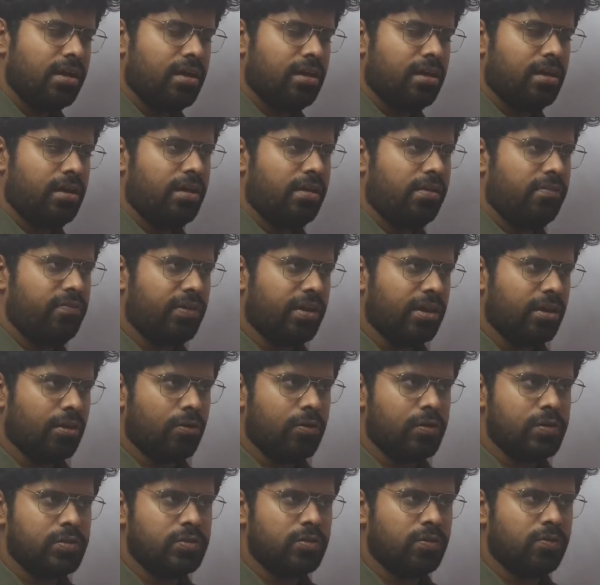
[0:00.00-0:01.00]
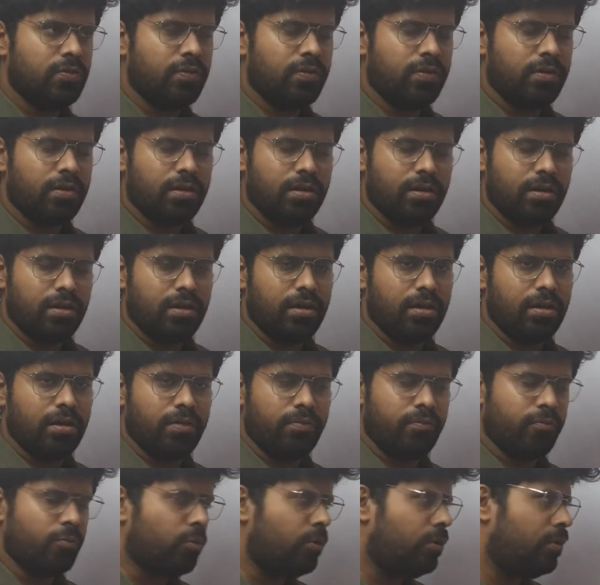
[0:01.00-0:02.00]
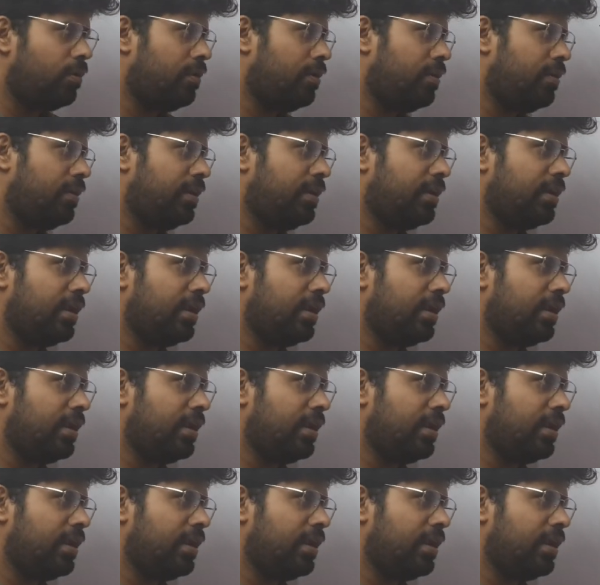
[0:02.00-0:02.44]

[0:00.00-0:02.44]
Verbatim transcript: Uh, we can also uh,